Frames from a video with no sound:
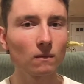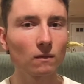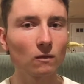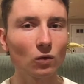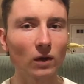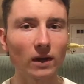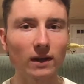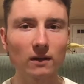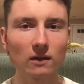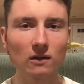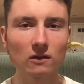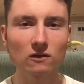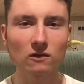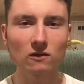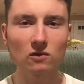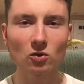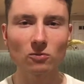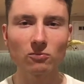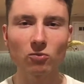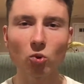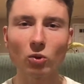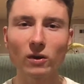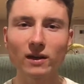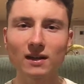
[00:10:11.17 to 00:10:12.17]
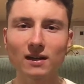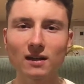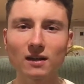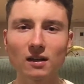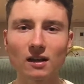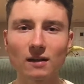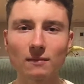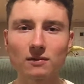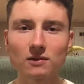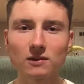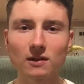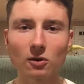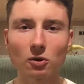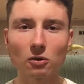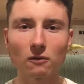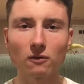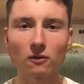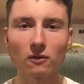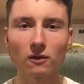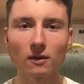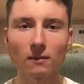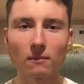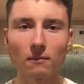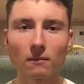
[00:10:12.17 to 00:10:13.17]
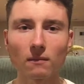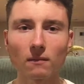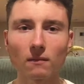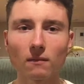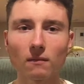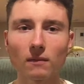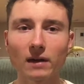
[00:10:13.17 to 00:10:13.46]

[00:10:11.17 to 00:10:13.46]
right? Because there's no point in getting upset over them.